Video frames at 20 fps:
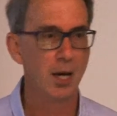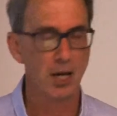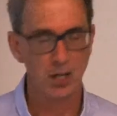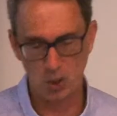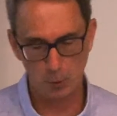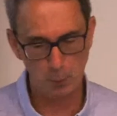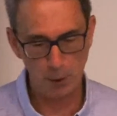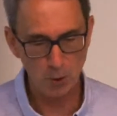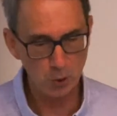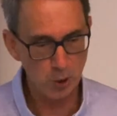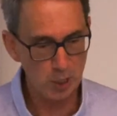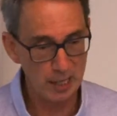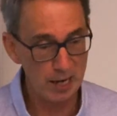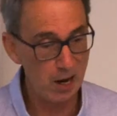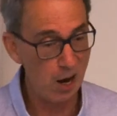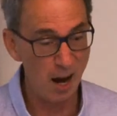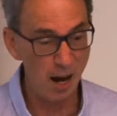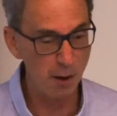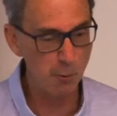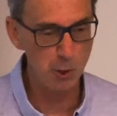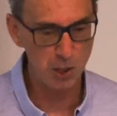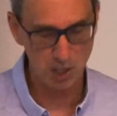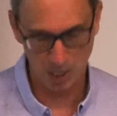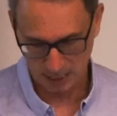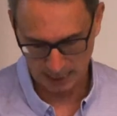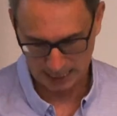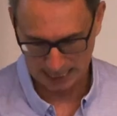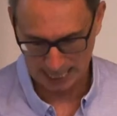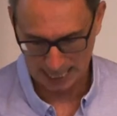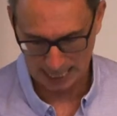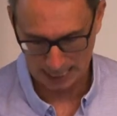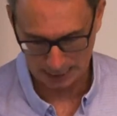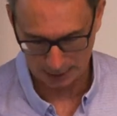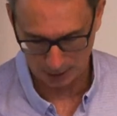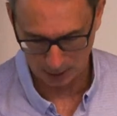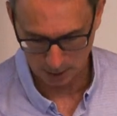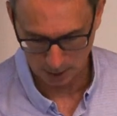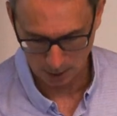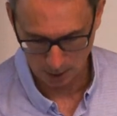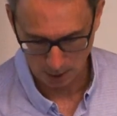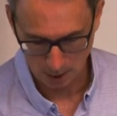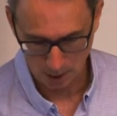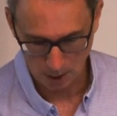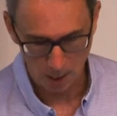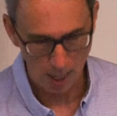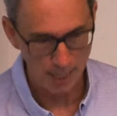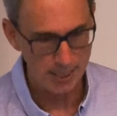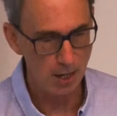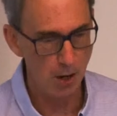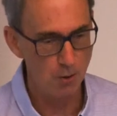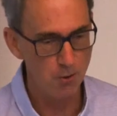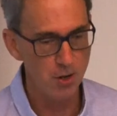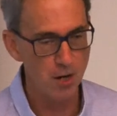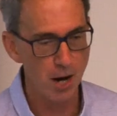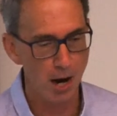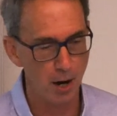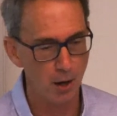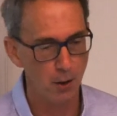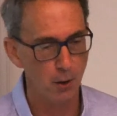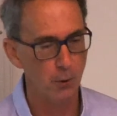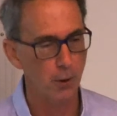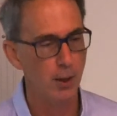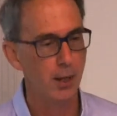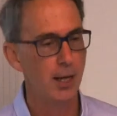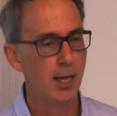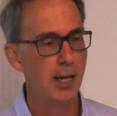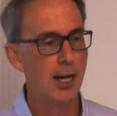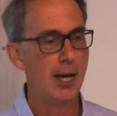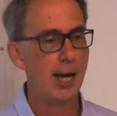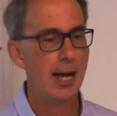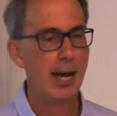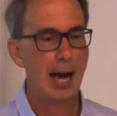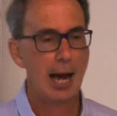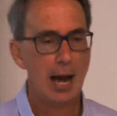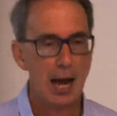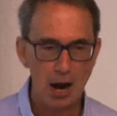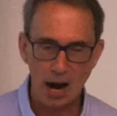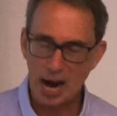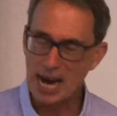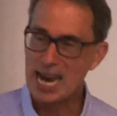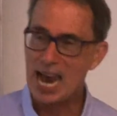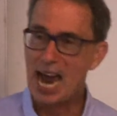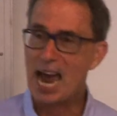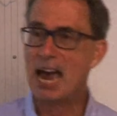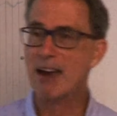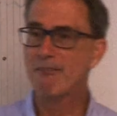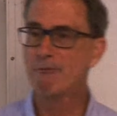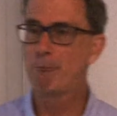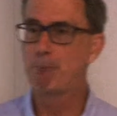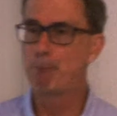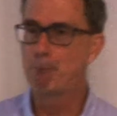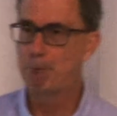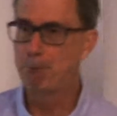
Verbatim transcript: Supposedly I was the talent, I don't know. I have